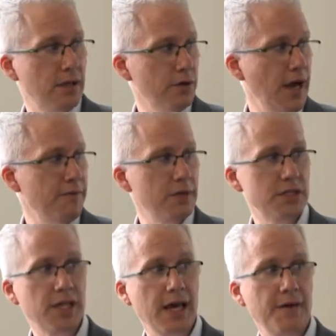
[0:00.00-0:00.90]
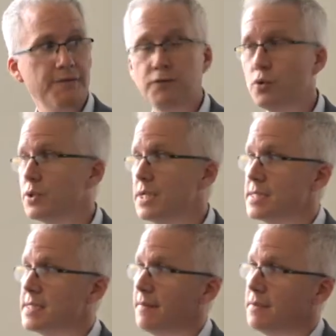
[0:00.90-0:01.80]
On average, they have
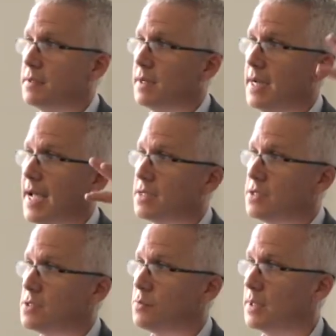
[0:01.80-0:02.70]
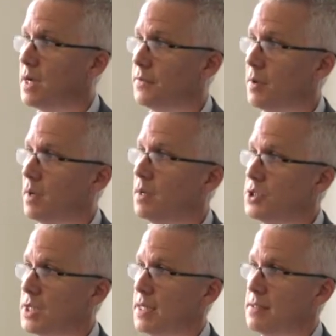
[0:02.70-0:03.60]
47 connections with other
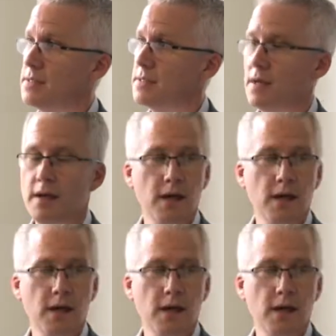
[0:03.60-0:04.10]
genes.